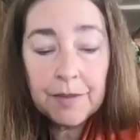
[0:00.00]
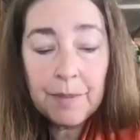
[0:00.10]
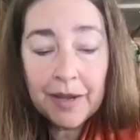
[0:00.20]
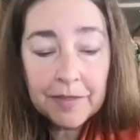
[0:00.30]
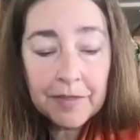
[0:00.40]
The
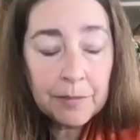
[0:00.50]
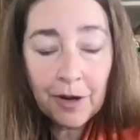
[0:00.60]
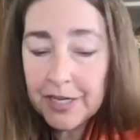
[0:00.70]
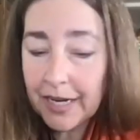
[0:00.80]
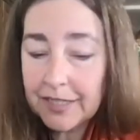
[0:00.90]
Buy Nothing
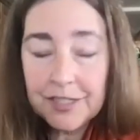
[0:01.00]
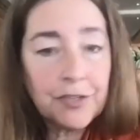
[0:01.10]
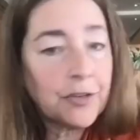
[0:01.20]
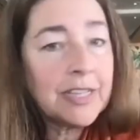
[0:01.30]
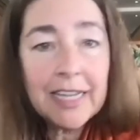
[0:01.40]
Project
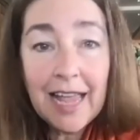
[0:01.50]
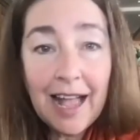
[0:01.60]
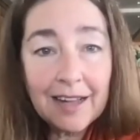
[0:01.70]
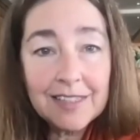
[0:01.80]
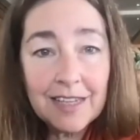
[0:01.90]
certainly
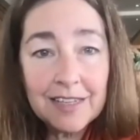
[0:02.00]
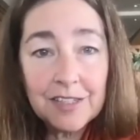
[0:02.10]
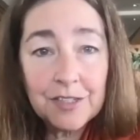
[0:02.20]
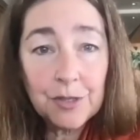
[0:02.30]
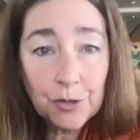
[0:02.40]
acts as
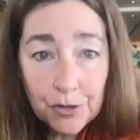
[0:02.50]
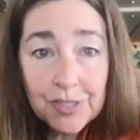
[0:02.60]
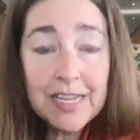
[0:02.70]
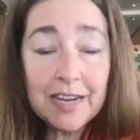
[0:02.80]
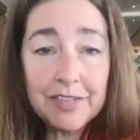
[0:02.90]
a social
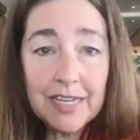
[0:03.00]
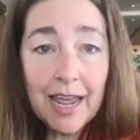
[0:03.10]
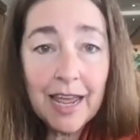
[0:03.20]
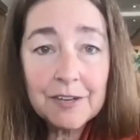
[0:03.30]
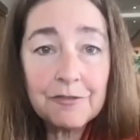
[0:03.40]
safety
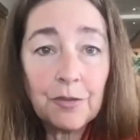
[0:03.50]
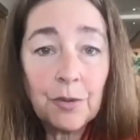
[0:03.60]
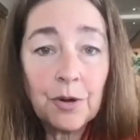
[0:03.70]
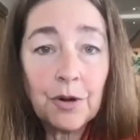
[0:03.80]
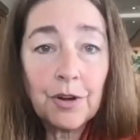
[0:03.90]
net
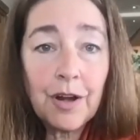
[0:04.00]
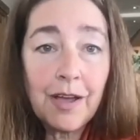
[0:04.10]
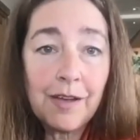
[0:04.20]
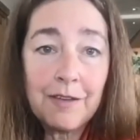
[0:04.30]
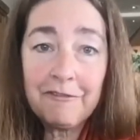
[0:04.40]
for
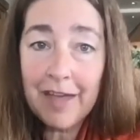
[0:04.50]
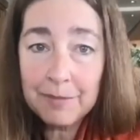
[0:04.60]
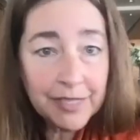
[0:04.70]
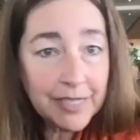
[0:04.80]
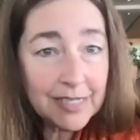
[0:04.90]
uh,
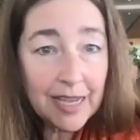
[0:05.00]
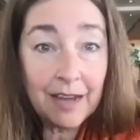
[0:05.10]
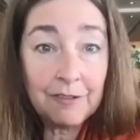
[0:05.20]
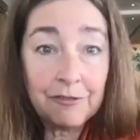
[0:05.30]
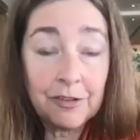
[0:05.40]
families
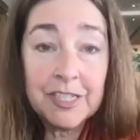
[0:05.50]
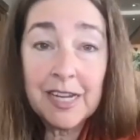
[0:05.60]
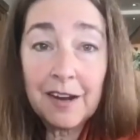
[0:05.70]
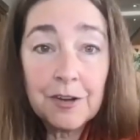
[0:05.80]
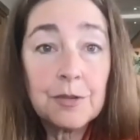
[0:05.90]
and for entire